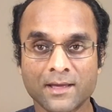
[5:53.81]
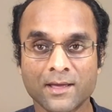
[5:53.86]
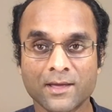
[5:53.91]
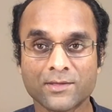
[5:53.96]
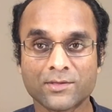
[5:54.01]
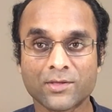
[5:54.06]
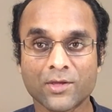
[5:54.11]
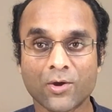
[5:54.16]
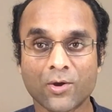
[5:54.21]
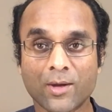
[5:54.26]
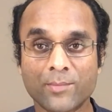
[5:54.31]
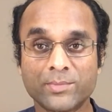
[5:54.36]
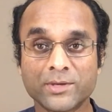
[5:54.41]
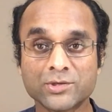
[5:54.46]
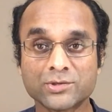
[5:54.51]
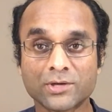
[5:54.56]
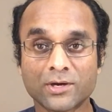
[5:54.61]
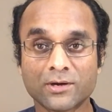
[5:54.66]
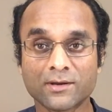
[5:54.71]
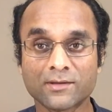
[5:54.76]
So uh, be
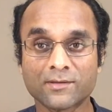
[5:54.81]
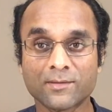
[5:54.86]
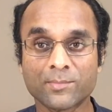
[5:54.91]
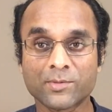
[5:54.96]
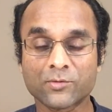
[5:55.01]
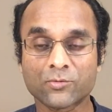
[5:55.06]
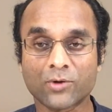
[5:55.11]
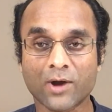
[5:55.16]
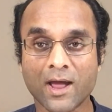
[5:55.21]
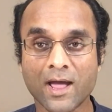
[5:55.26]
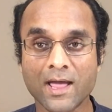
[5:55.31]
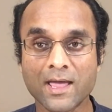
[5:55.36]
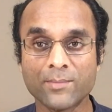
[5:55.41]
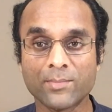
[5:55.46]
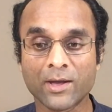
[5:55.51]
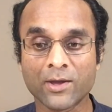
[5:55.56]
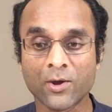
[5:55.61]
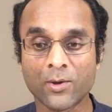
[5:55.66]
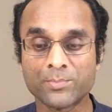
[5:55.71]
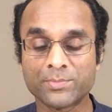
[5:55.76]
sure to subscribe. I
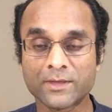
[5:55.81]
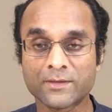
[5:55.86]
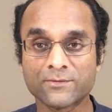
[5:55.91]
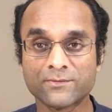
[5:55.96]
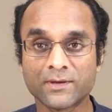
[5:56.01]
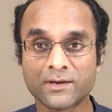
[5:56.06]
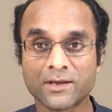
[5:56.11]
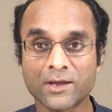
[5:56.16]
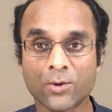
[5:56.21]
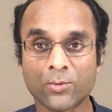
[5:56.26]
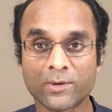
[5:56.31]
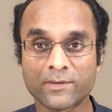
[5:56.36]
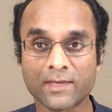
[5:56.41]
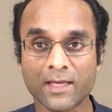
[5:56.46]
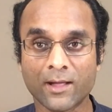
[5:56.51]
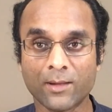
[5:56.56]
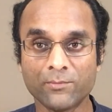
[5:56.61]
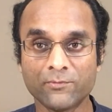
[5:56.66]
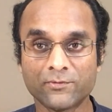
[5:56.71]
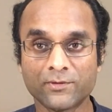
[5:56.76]
hope this video was
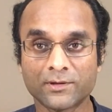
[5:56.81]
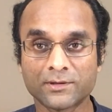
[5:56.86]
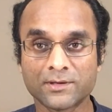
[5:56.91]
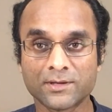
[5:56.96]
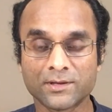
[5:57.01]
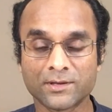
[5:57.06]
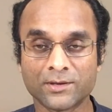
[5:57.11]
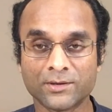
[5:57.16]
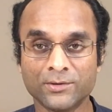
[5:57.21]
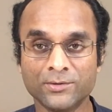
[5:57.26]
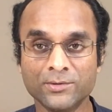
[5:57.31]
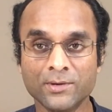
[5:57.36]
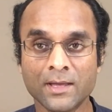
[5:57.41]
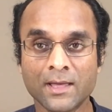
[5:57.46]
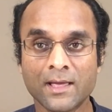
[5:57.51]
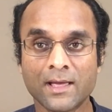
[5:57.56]
helpful to you.